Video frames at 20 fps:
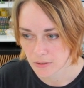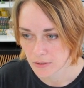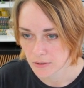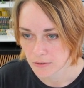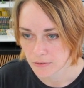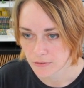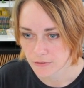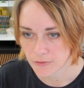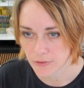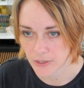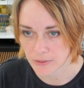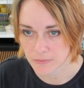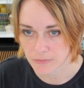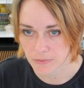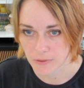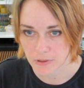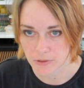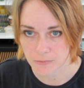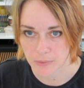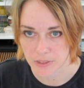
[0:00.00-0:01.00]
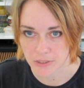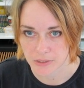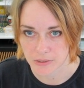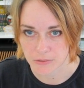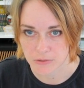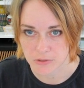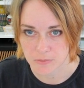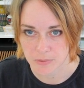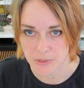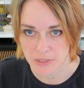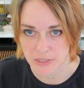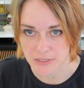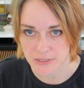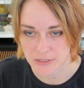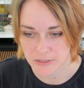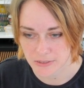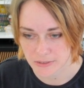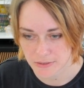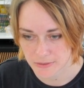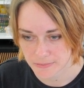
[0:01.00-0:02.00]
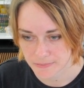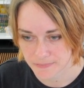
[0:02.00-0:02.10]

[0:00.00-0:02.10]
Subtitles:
find one of my newest pieces.